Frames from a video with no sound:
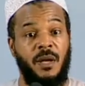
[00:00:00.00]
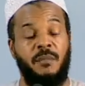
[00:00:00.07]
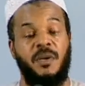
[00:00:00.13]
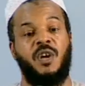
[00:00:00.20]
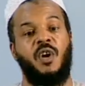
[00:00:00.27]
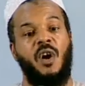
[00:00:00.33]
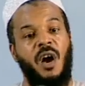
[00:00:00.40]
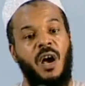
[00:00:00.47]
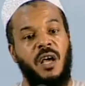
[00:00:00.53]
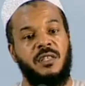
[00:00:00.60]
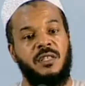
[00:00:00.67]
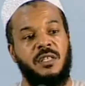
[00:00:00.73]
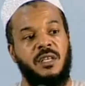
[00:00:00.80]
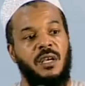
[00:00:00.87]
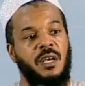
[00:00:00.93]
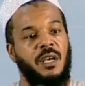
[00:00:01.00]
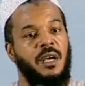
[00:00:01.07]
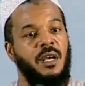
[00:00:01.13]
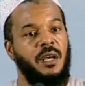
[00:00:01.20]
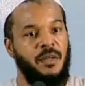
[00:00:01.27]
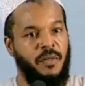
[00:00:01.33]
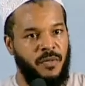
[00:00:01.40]
because
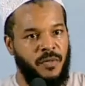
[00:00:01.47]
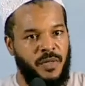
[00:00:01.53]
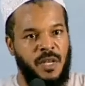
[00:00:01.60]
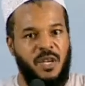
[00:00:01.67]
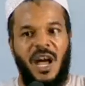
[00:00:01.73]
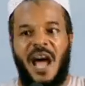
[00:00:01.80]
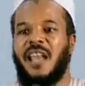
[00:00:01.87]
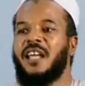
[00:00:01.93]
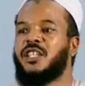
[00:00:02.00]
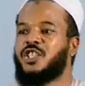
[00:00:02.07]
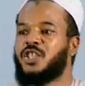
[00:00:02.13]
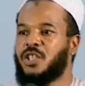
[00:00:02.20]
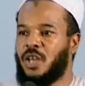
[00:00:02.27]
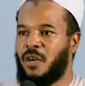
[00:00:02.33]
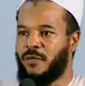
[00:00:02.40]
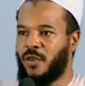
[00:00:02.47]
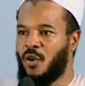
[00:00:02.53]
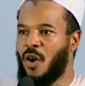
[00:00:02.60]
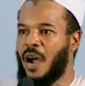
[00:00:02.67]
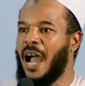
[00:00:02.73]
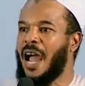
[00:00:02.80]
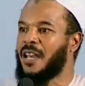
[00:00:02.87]
the knowledge of the
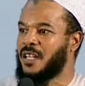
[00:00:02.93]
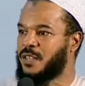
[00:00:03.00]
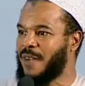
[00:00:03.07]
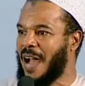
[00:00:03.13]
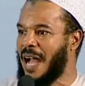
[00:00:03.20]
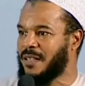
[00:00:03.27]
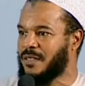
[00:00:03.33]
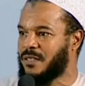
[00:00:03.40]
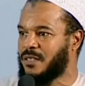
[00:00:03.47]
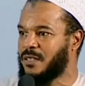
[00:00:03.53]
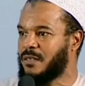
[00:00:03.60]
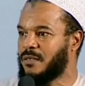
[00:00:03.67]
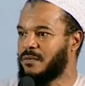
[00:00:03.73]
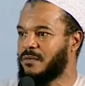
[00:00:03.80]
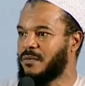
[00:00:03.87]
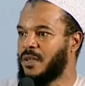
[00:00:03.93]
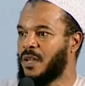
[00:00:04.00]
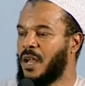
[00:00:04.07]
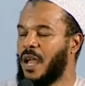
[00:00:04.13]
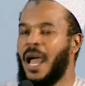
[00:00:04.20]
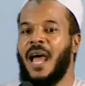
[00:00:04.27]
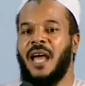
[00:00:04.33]
Quran is vast
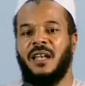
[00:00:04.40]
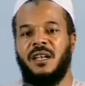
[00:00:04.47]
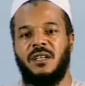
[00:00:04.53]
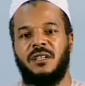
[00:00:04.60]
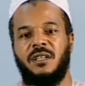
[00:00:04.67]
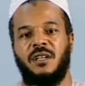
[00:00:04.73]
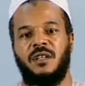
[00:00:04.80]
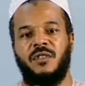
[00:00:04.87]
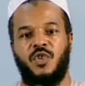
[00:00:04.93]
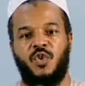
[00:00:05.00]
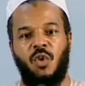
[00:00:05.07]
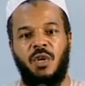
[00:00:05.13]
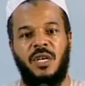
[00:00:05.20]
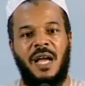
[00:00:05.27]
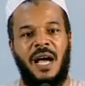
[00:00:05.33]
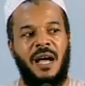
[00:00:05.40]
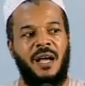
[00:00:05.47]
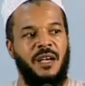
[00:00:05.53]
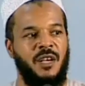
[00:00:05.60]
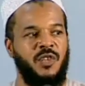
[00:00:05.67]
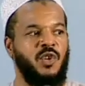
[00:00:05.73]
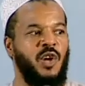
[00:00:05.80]
and the Sunnah
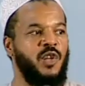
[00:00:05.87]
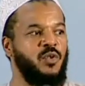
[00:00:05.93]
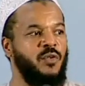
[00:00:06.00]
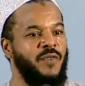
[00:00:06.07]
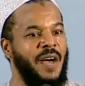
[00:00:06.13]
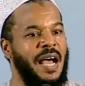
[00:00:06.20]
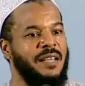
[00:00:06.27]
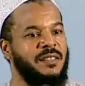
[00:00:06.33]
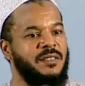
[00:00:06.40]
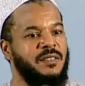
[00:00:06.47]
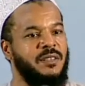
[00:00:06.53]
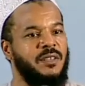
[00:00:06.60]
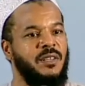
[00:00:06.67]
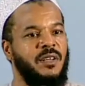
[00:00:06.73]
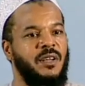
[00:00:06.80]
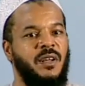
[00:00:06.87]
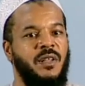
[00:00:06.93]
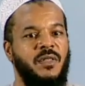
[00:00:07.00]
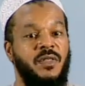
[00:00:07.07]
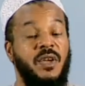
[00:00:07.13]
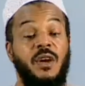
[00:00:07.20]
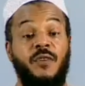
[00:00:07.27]
is also vast.
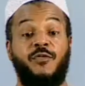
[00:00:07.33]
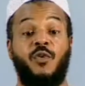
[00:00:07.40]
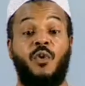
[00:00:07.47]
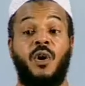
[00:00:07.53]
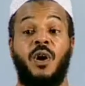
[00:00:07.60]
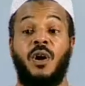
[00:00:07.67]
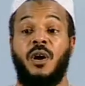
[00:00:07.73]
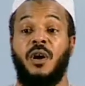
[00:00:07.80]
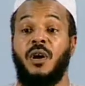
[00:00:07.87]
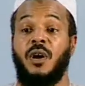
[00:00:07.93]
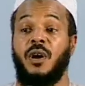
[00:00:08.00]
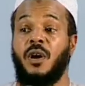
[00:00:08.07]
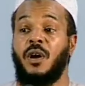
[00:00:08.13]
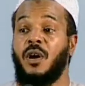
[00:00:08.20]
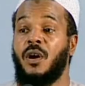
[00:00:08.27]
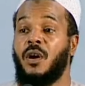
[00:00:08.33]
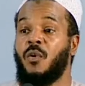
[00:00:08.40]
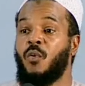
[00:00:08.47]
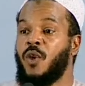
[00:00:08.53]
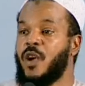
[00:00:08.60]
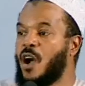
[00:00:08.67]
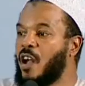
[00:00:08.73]
Therefore,
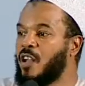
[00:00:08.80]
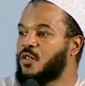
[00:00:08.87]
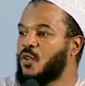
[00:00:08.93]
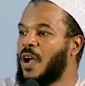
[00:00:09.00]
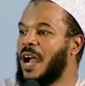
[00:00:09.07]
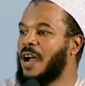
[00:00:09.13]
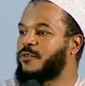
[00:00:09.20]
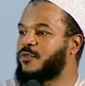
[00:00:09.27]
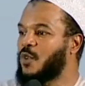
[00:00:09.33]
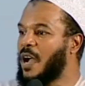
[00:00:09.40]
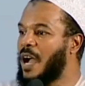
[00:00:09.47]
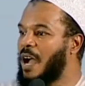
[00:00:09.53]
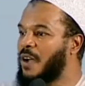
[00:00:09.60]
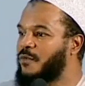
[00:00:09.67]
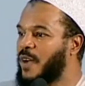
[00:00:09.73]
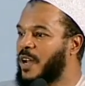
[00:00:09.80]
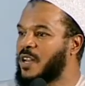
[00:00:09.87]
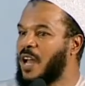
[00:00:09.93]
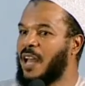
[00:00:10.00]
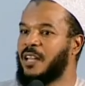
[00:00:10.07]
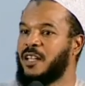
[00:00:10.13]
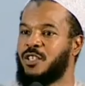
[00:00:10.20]
we also have to have a
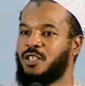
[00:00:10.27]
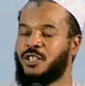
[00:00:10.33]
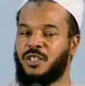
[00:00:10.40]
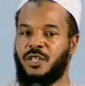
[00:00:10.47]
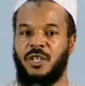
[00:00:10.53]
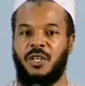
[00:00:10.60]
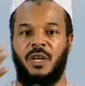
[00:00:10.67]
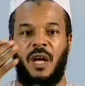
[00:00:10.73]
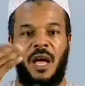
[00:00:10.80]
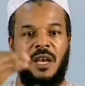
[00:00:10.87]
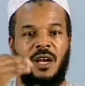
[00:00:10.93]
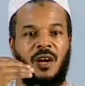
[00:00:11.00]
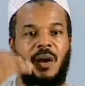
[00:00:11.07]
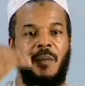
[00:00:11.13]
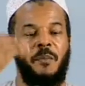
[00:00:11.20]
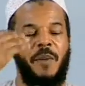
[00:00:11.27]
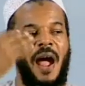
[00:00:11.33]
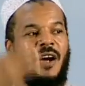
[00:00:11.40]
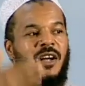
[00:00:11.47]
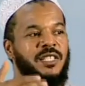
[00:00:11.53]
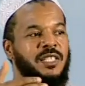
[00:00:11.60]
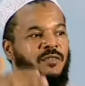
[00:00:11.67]
knowledge and a
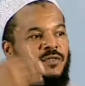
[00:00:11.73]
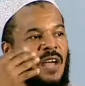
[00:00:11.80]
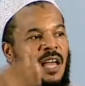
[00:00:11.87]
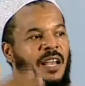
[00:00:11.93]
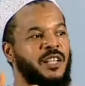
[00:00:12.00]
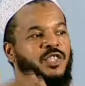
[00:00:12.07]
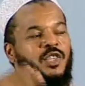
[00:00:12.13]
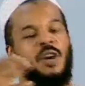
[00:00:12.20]
comparative knowledge